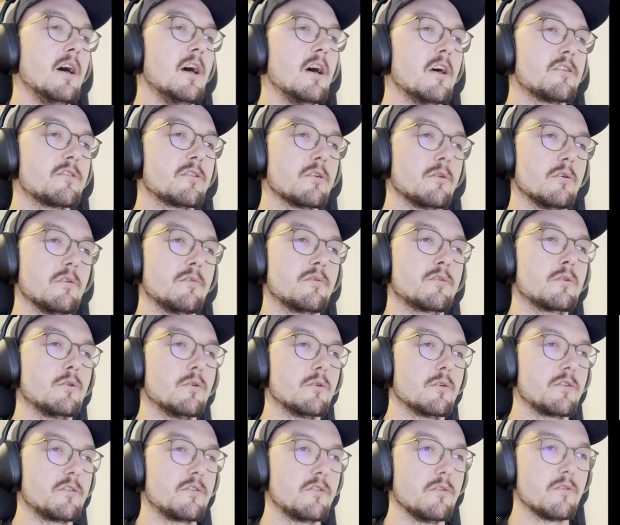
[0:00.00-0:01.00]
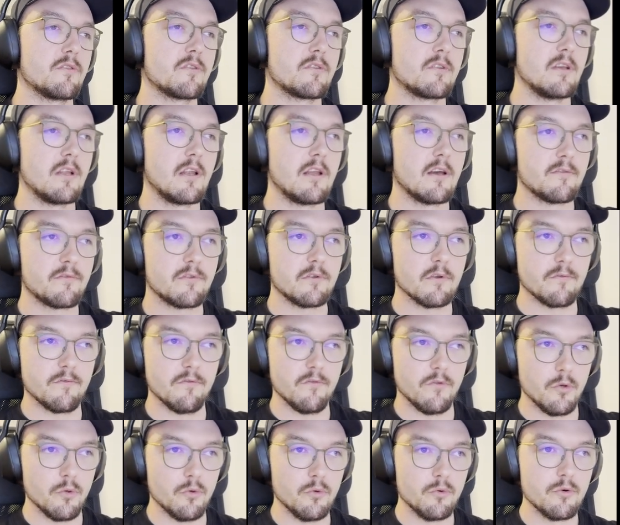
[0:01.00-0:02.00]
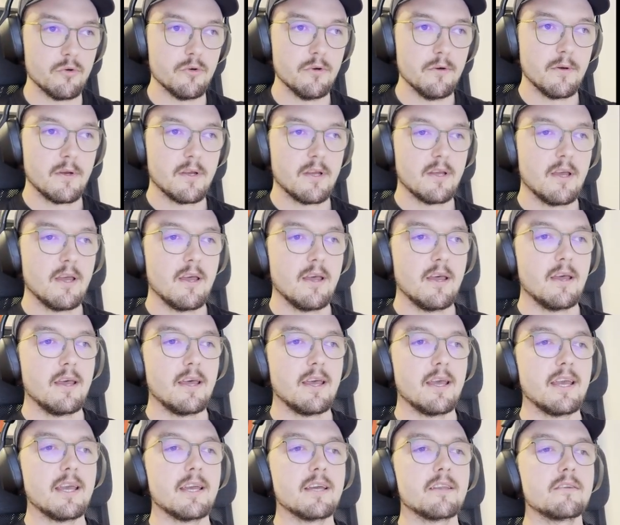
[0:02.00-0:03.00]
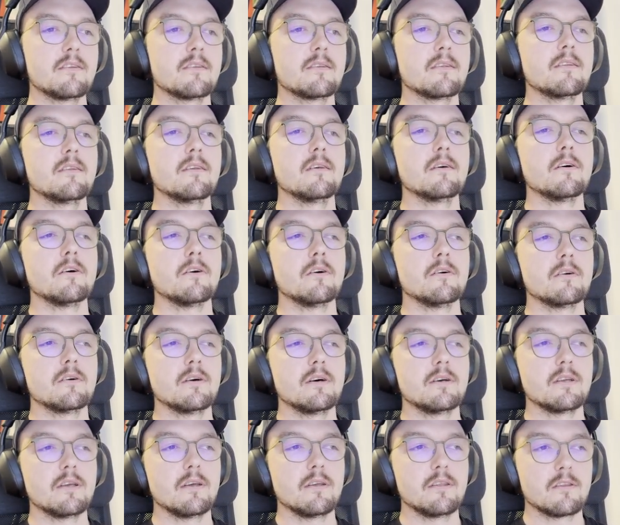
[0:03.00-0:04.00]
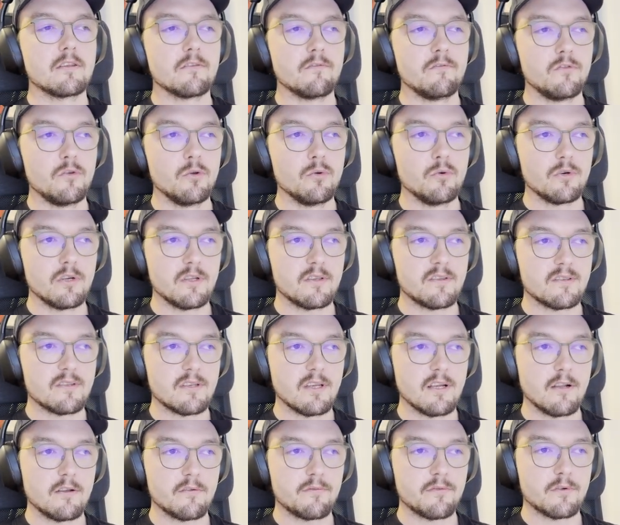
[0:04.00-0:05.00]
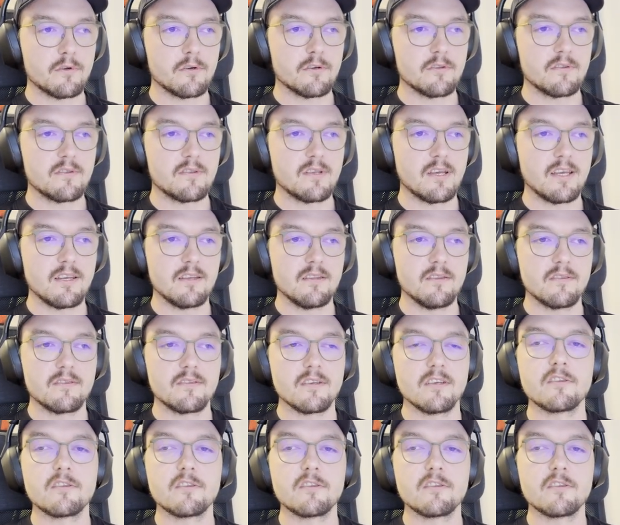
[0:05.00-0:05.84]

So of course you still have your view, and the view itself contains a